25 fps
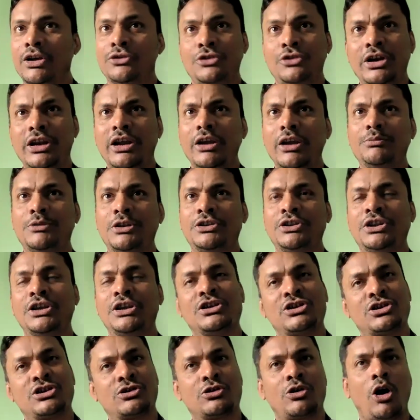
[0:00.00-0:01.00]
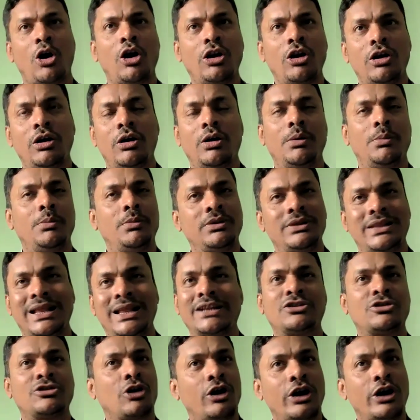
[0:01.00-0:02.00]
Three of the things
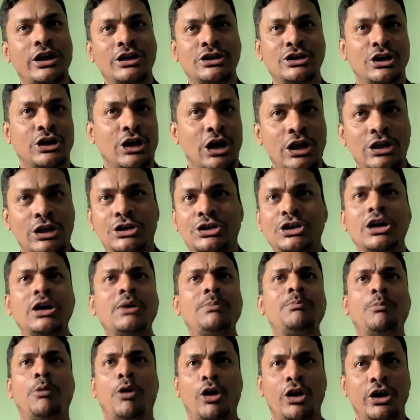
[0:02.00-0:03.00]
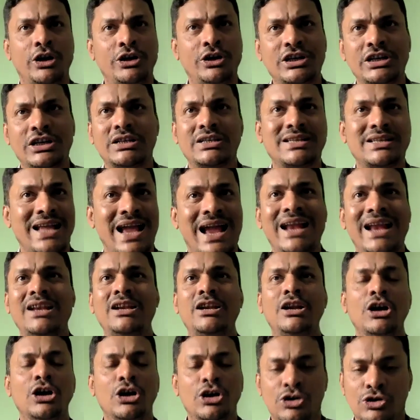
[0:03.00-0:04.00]
that's called as a culture, politics, and
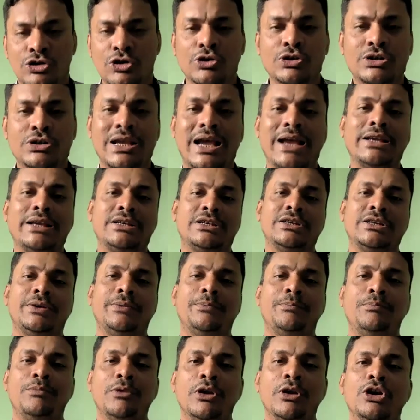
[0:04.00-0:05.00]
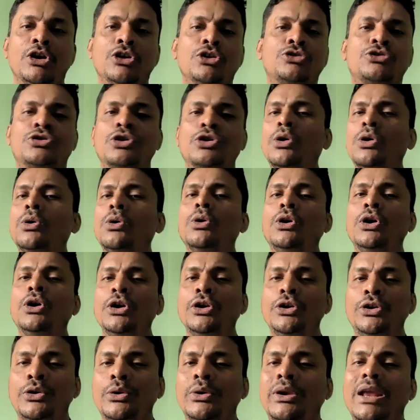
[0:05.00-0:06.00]
society. So
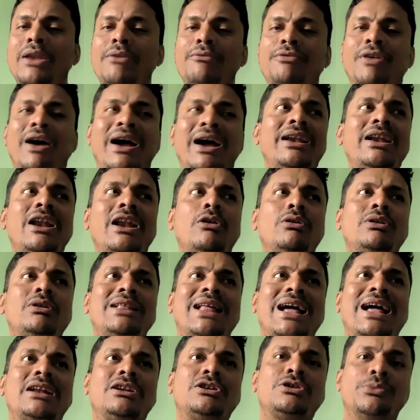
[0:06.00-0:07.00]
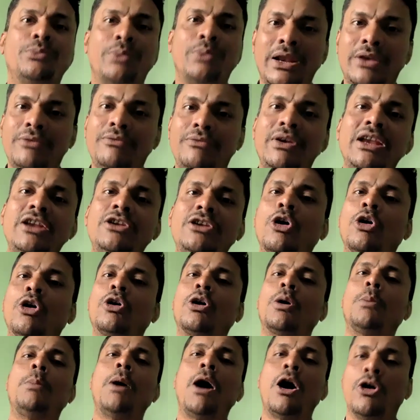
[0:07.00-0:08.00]
you can find out that when we talk
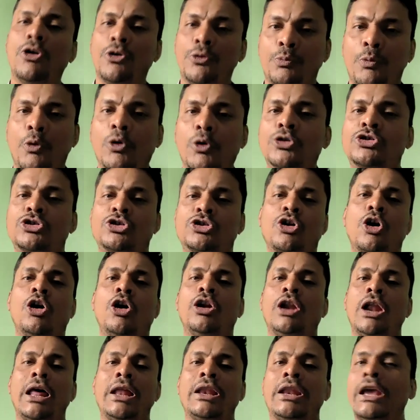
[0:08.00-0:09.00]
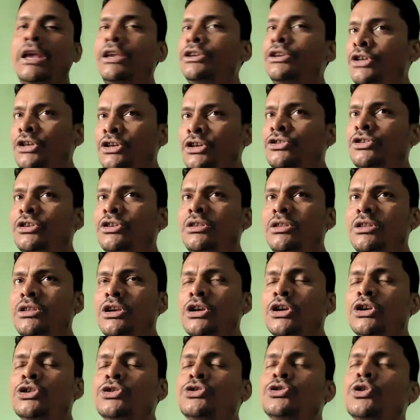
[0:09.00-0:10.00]
about post-colonialization,
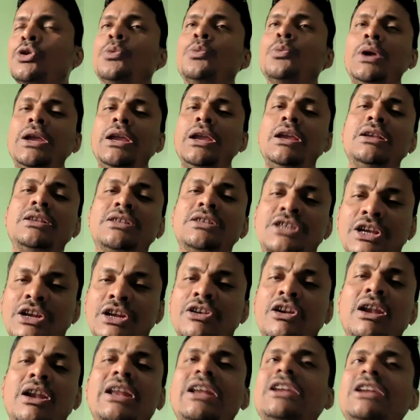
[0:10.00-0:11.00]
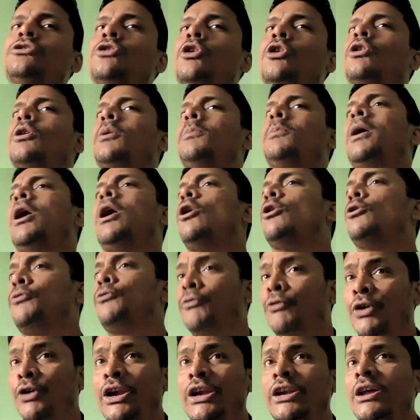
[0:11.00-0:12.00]
so we generally talk
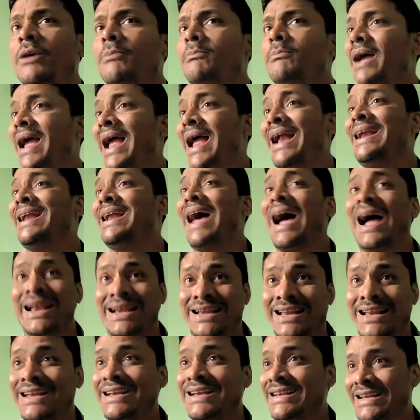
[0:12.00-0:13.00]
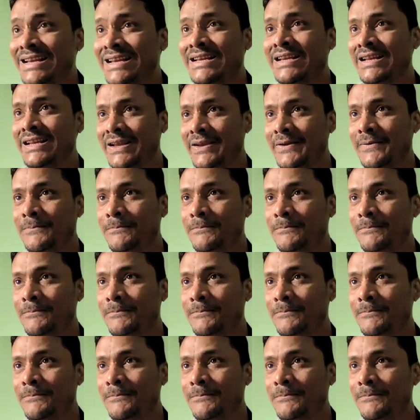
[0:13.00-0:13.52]
about freedom and identity.